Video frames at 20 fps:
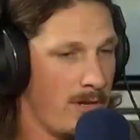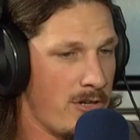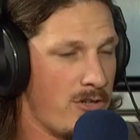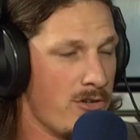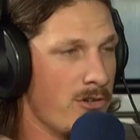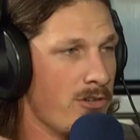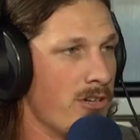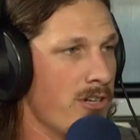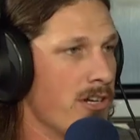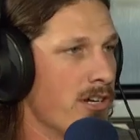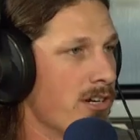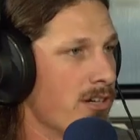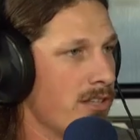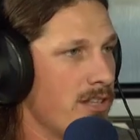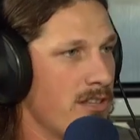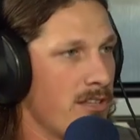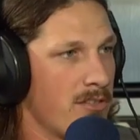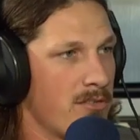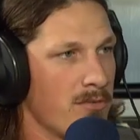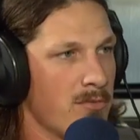junior year,
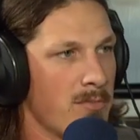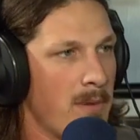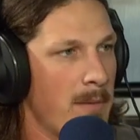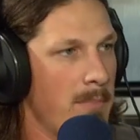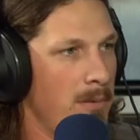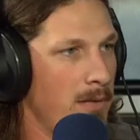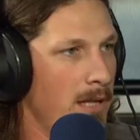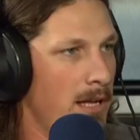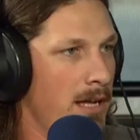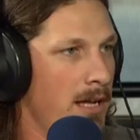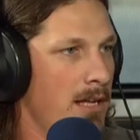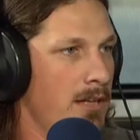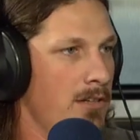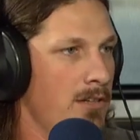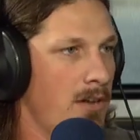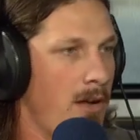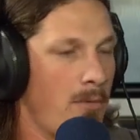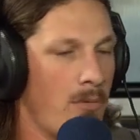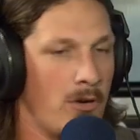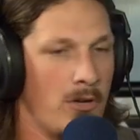that this was my plan.
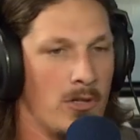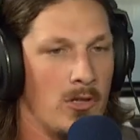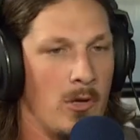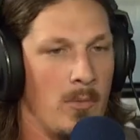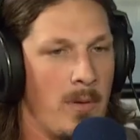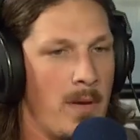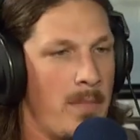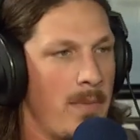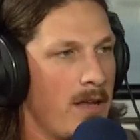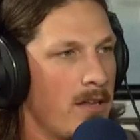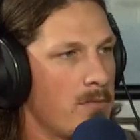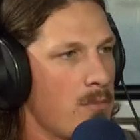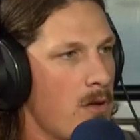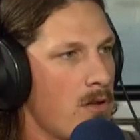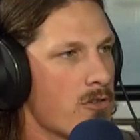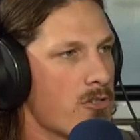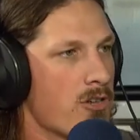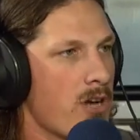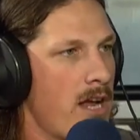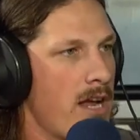I wanted to go play baseball
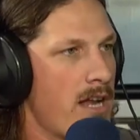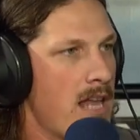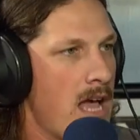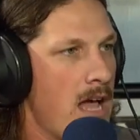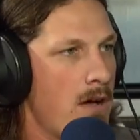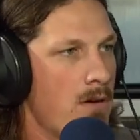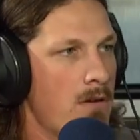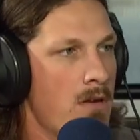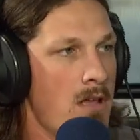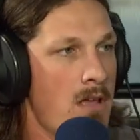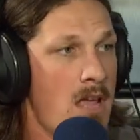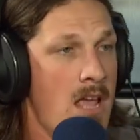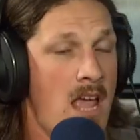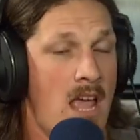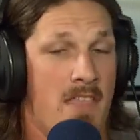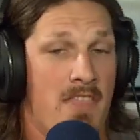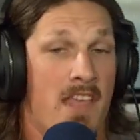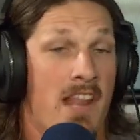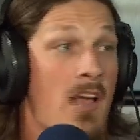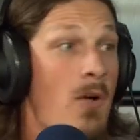and try it out.
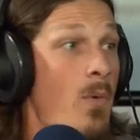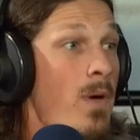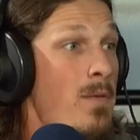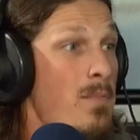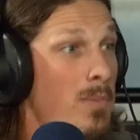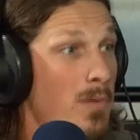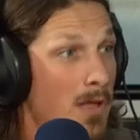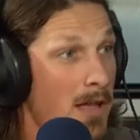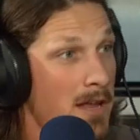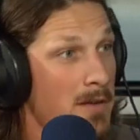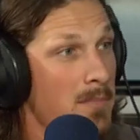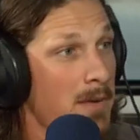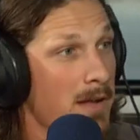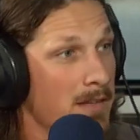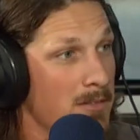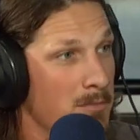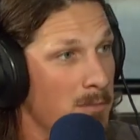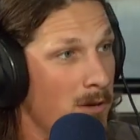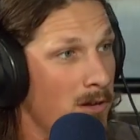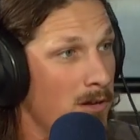And then I went and played
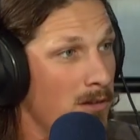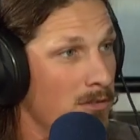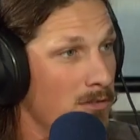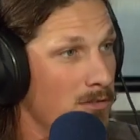baseball.